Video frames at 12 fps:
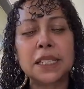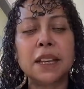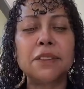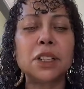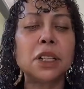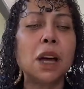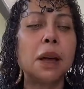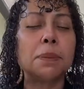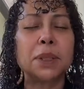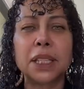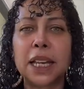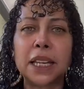Seven of
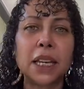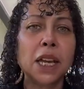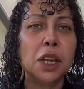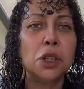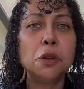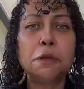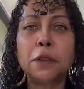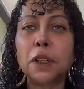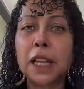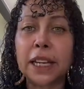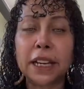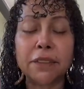Cups. Like, you
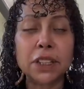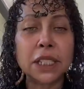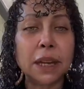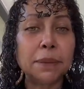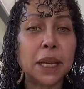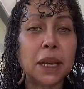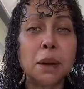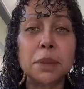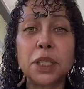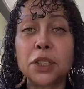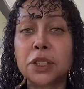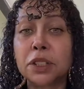feel like every time they
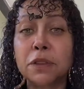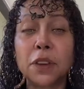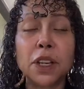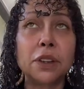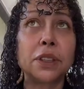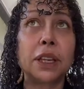come in your sphere,